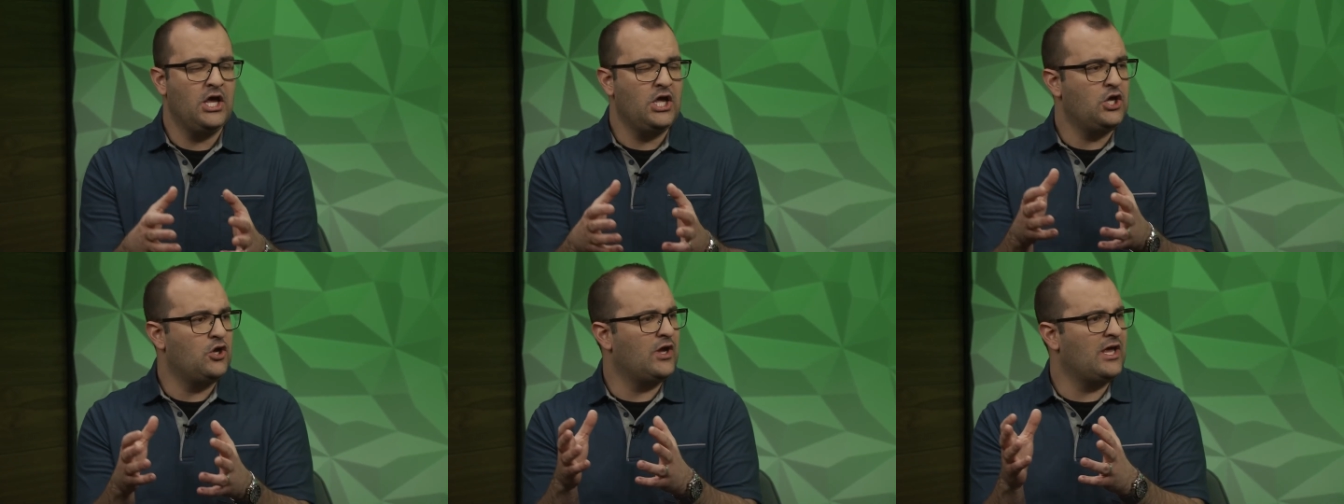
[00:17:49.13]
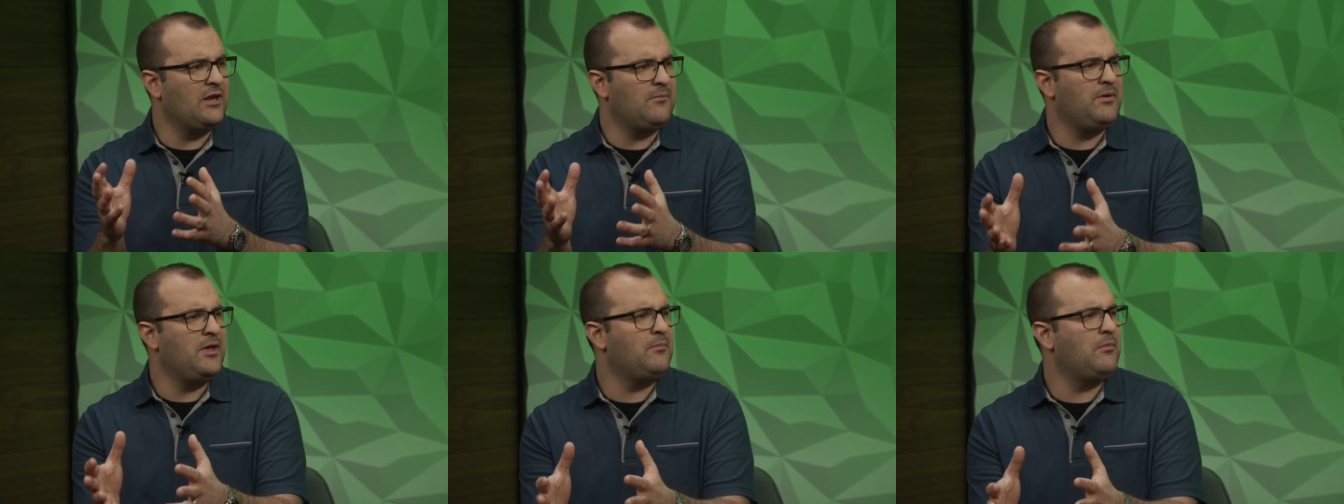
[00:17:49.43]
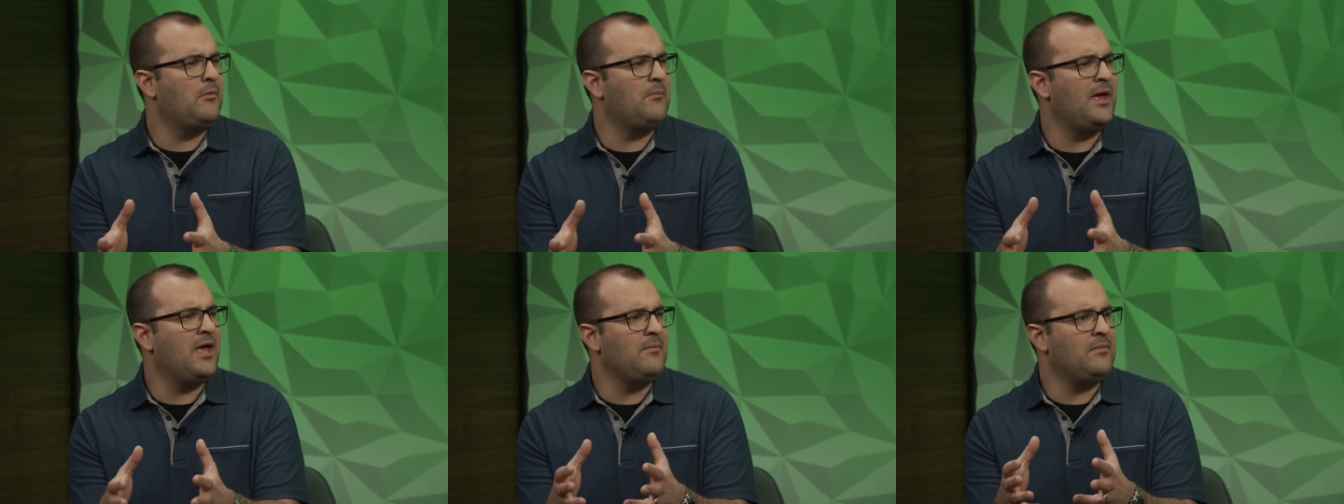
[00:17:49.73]
You're getting
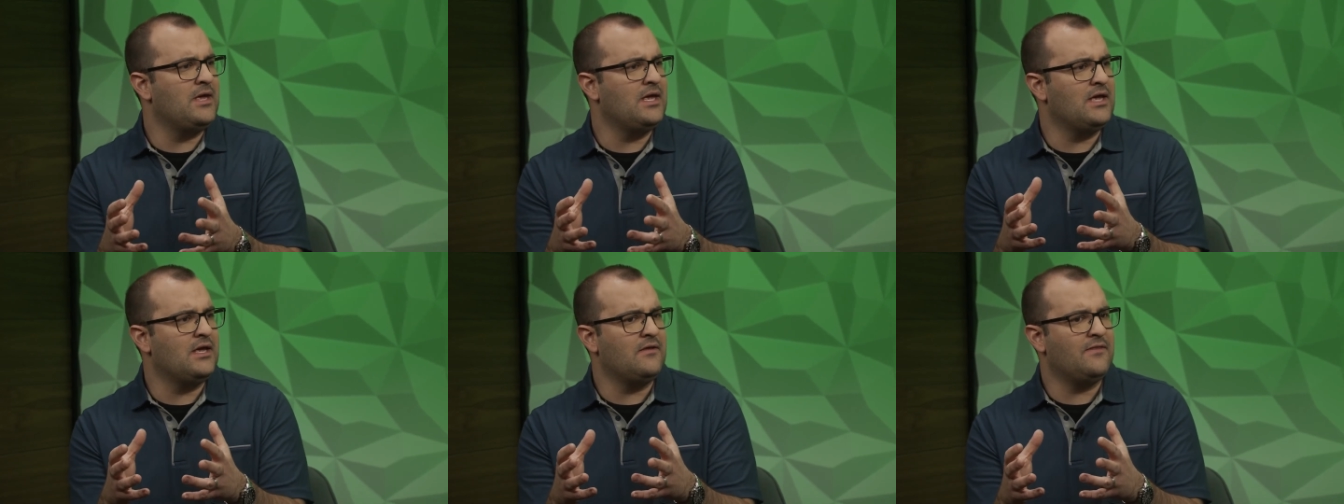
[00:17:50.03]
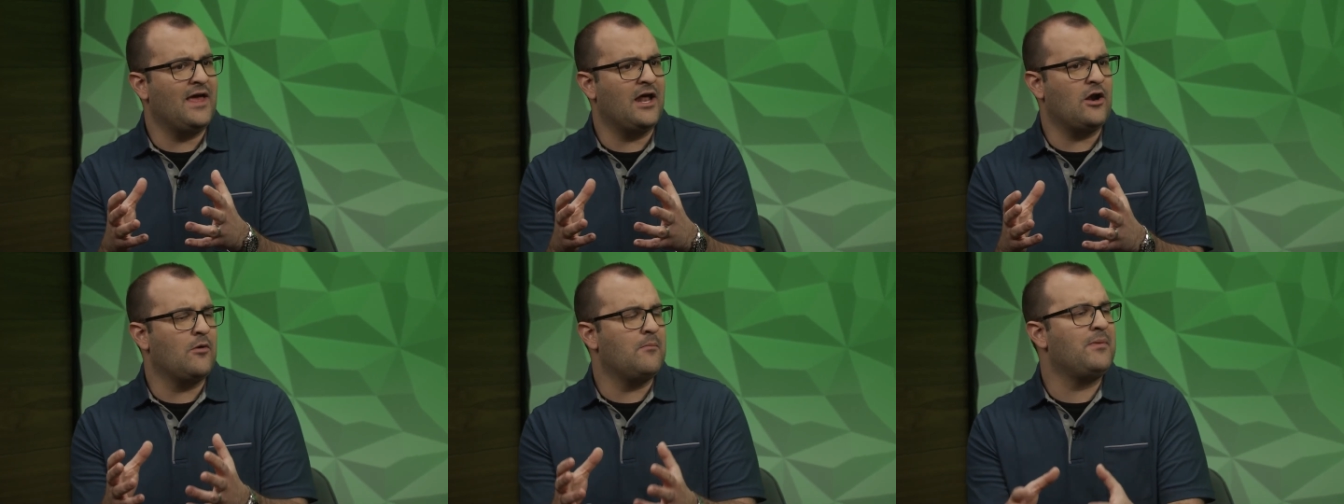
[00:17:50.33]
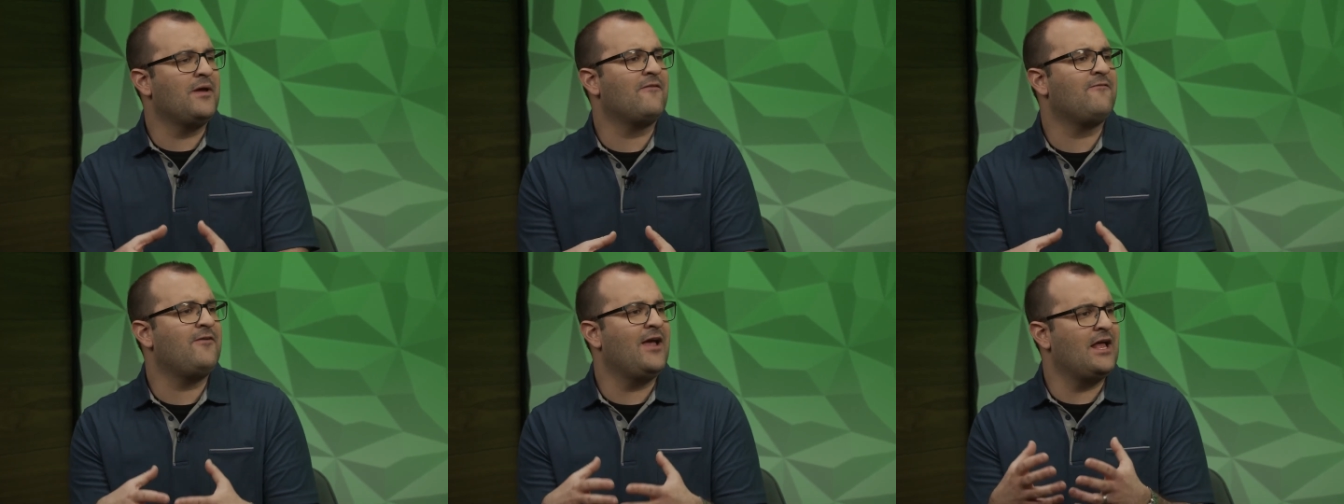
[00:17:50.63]
people maybe that are
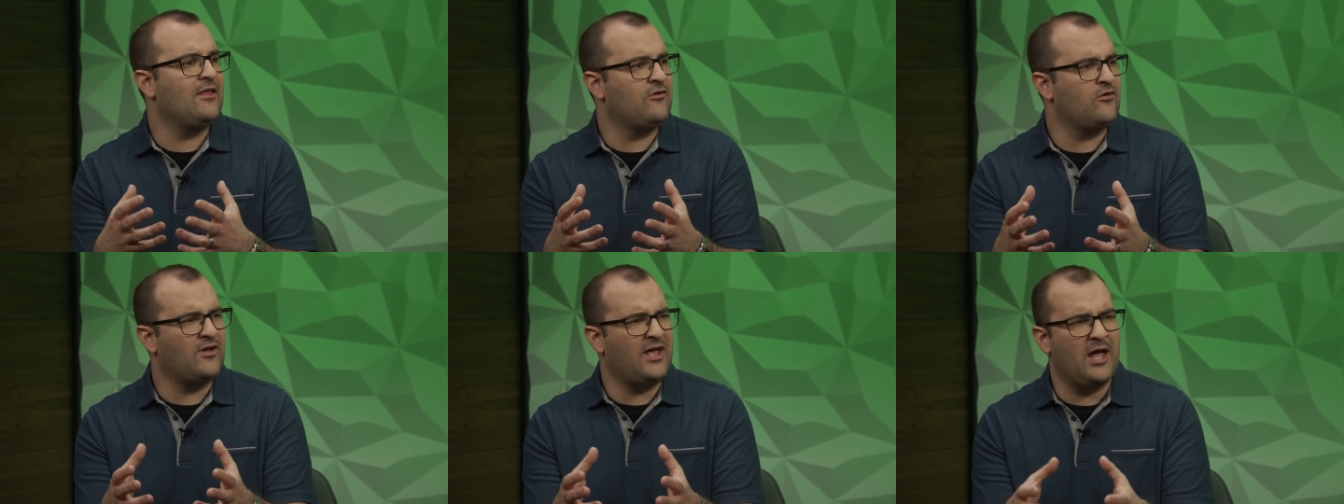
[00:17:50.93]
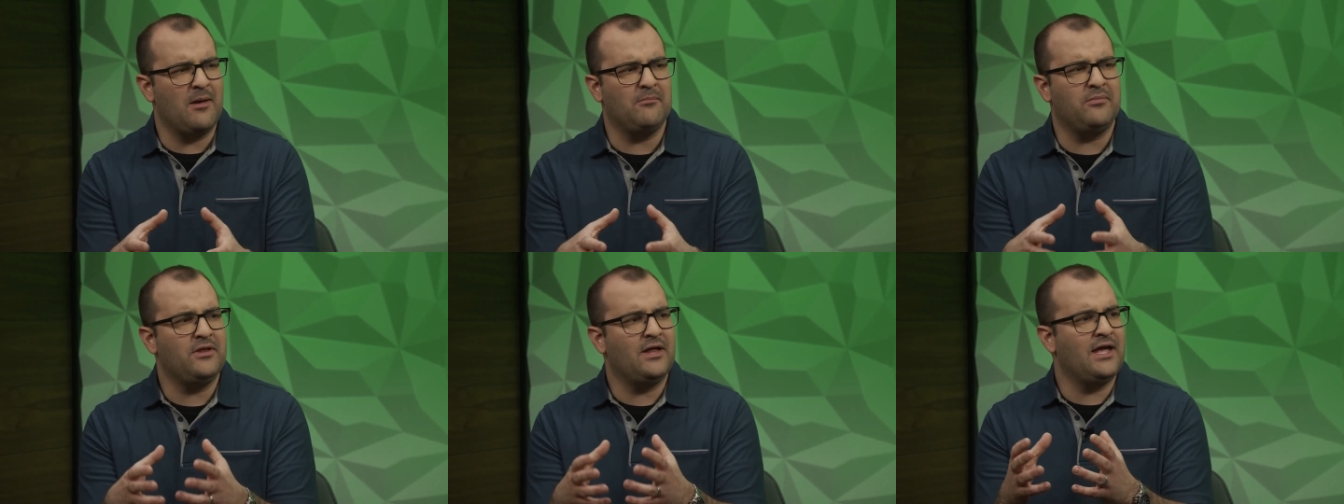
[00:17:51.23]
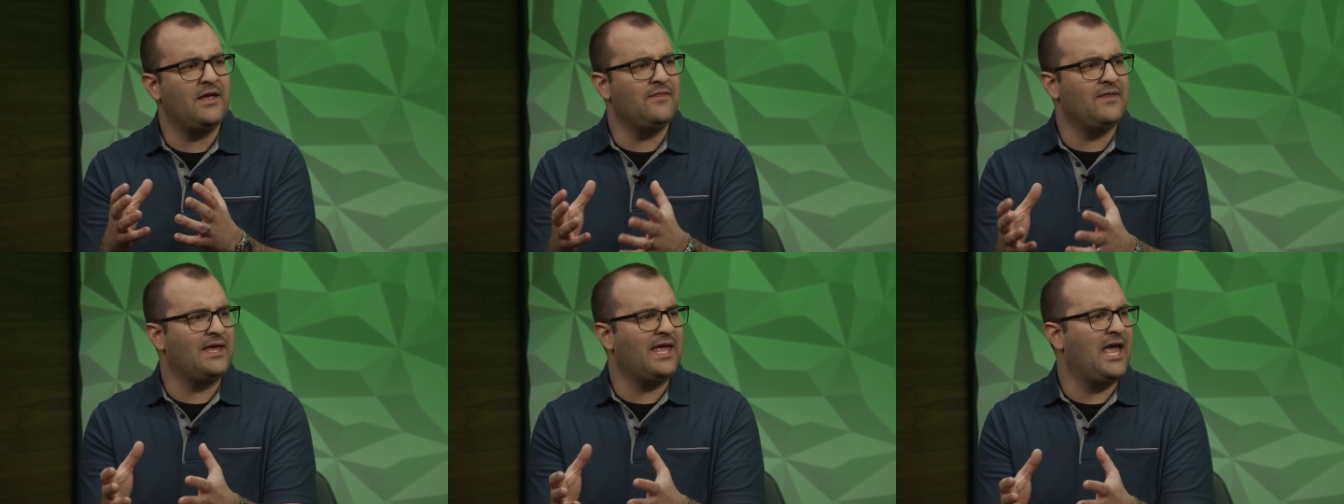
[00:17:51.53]
big fans of your game
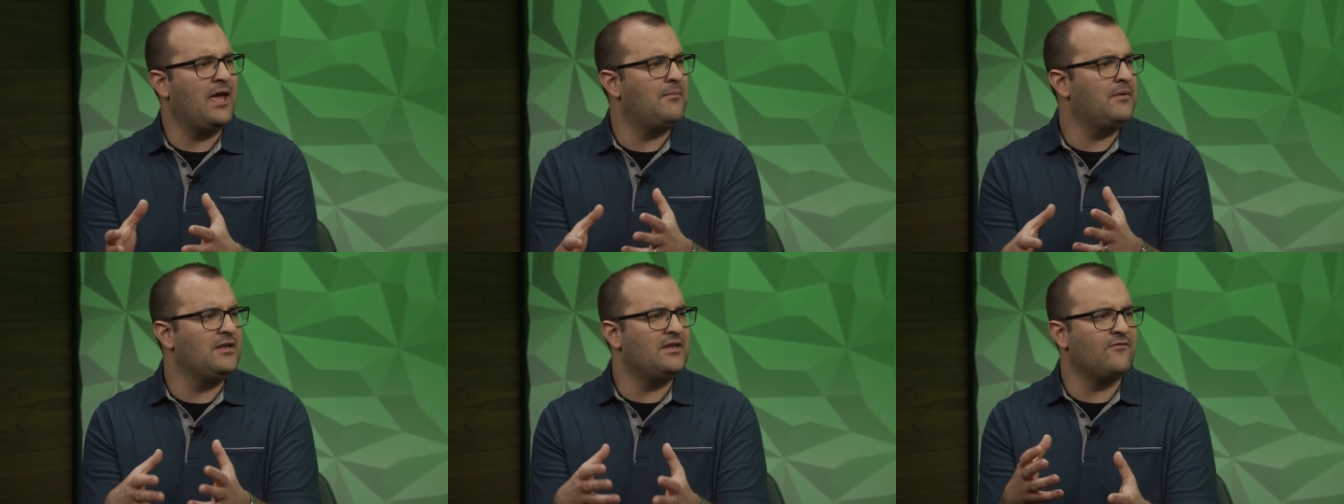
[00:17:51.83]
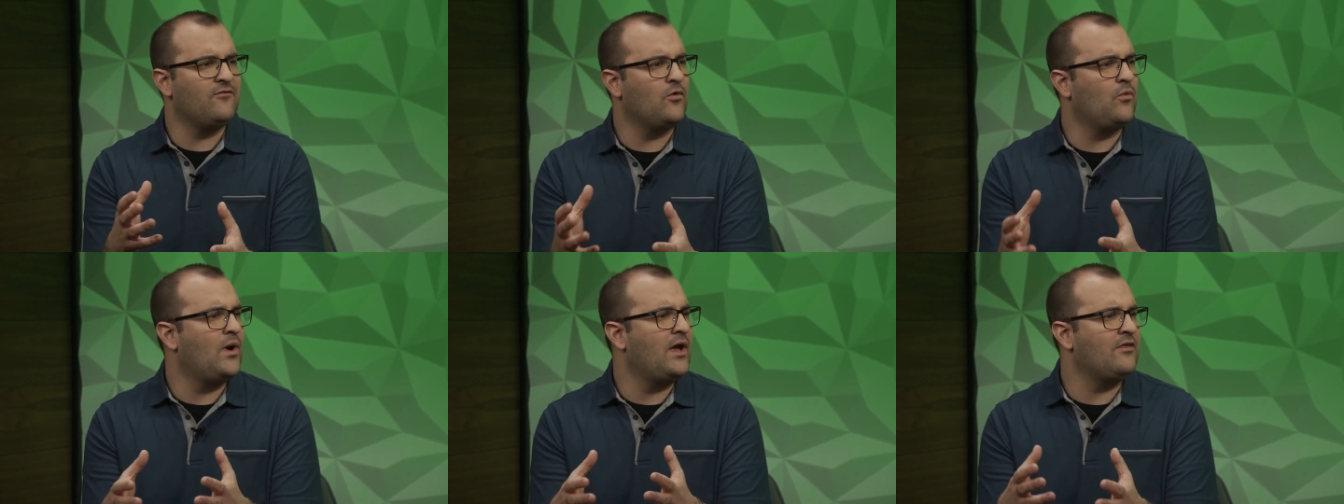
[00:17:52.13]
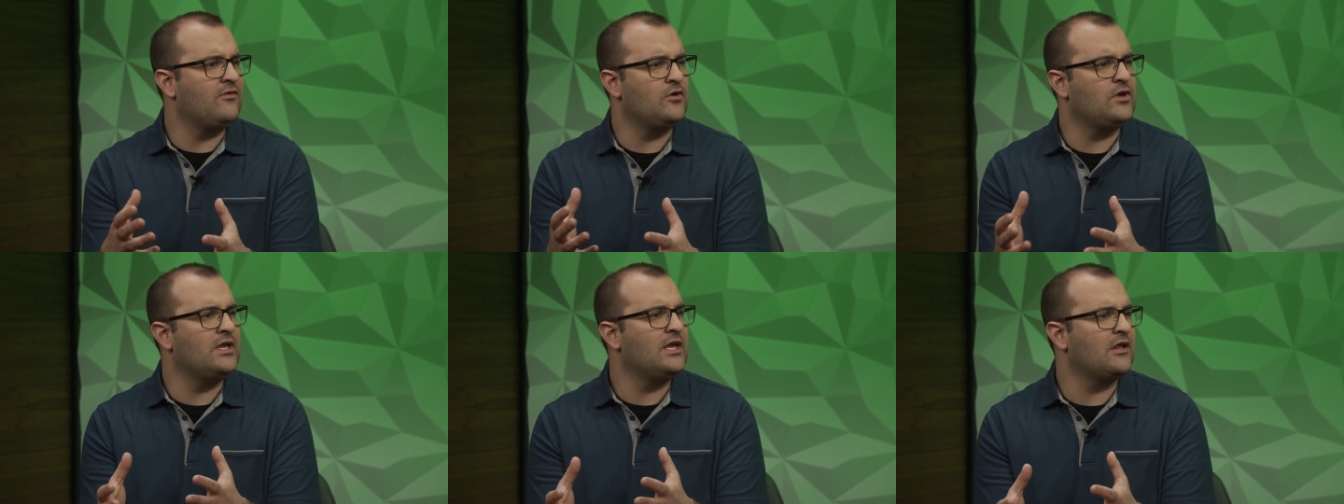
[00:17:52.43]
playing the game in different
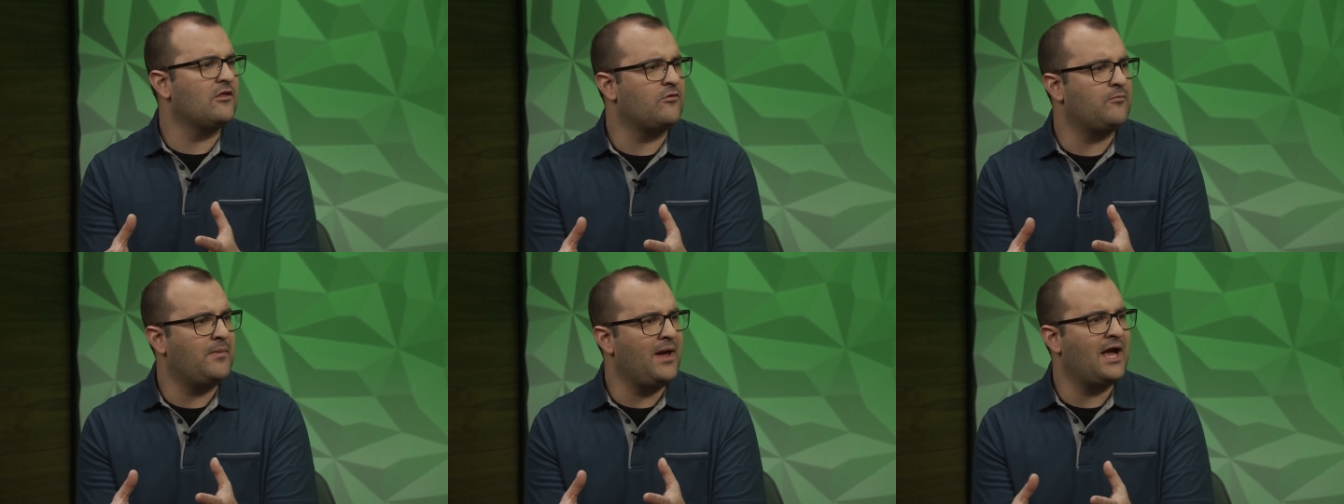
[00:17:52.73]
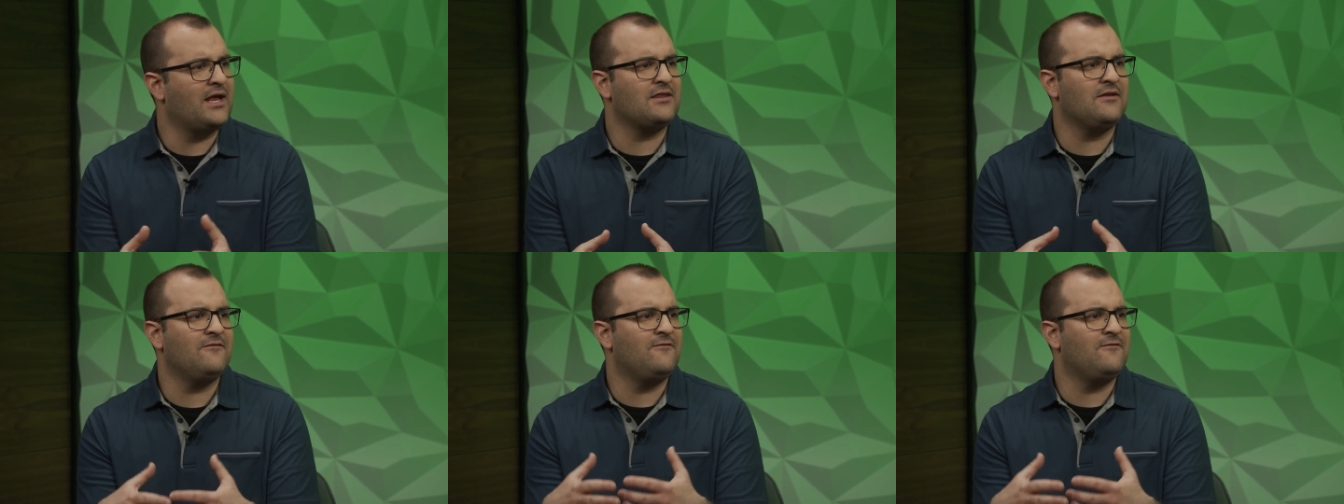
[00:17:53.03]
ways you didn't expect,